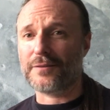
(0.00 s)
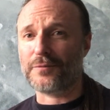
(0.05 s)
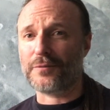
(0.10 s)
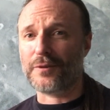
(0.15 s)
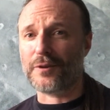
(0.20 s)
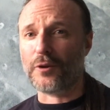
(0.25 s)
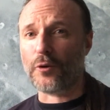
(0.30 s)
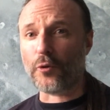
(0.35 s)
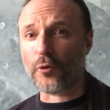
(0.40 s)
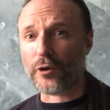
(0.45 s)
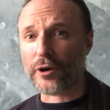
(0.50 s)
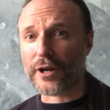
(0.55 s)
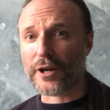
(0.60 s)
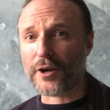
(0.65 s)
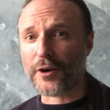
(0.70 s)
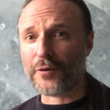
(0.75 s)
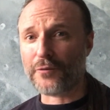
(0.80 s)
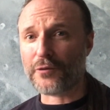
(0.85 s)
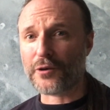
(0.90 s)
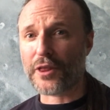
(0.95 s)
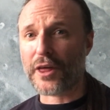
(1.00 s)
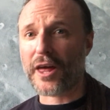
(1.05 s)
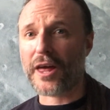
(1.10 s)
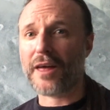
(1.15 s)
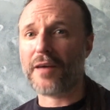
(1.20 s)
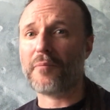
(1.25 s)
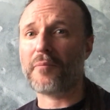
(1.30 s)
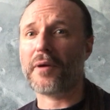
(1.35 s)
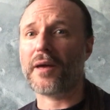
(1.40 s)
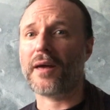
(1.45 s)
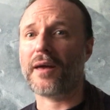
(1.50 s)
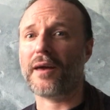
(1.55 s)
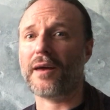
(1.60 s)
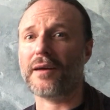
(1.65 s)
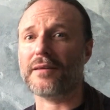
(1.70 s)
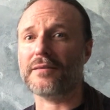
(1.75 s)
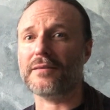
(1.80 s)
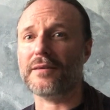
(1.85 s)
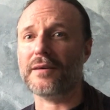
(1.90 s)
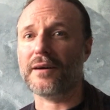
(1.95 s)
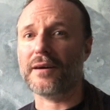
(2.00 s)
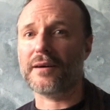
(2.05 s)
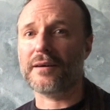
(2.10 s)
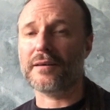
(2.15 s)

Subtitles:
lord it over them and